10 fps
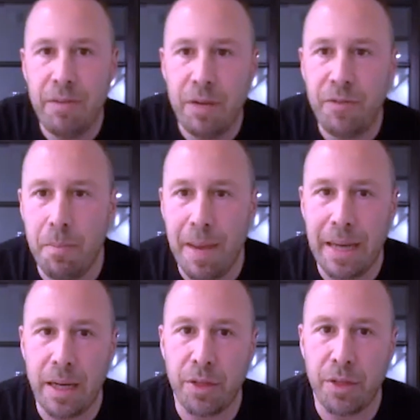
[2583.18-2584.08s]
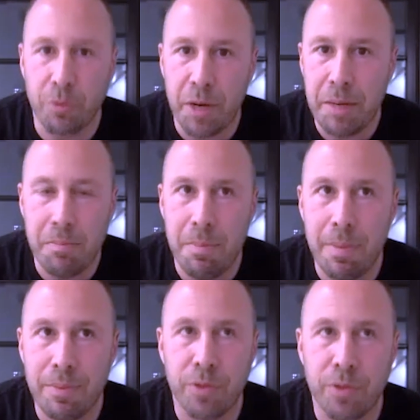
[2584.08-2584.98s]
if you make it three,
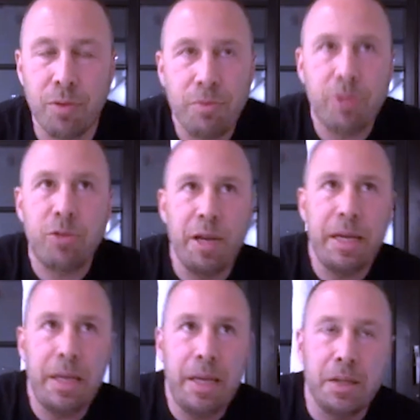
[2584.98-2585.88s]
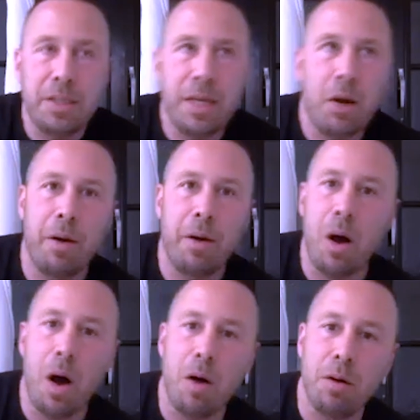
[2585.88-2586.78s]
three years that aren't
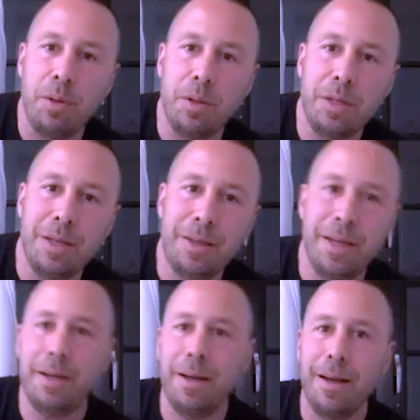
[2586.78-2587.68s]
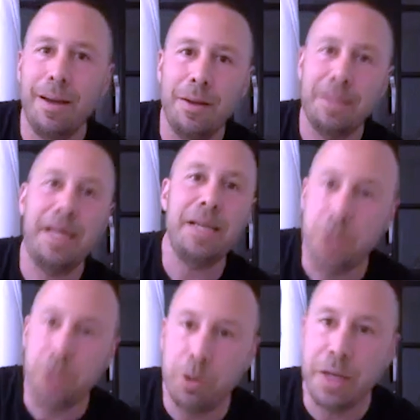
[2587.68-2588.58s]
horrible, you think, you know, it takes
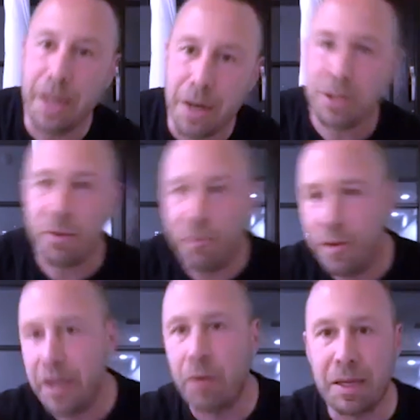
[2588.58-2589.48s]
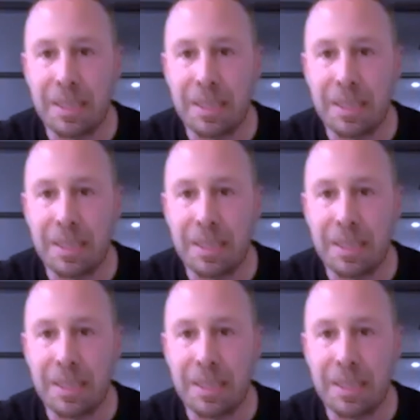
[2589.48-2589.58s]
two years to figure out, to